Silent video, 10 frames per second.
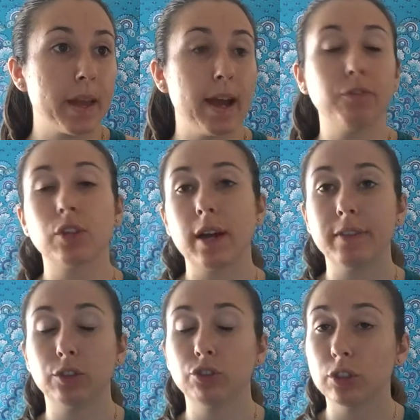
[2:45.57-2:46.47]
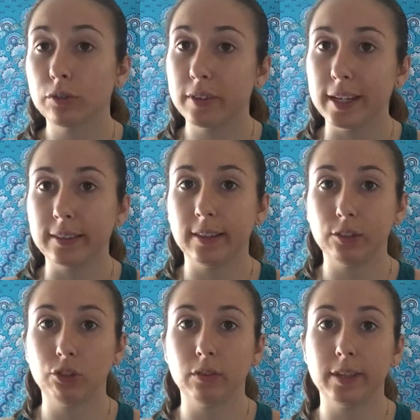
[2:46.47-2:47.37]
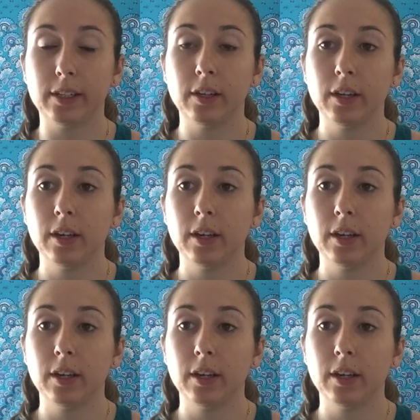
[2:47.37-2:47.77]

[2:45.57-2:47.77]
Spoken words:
after having surveys, they surveyed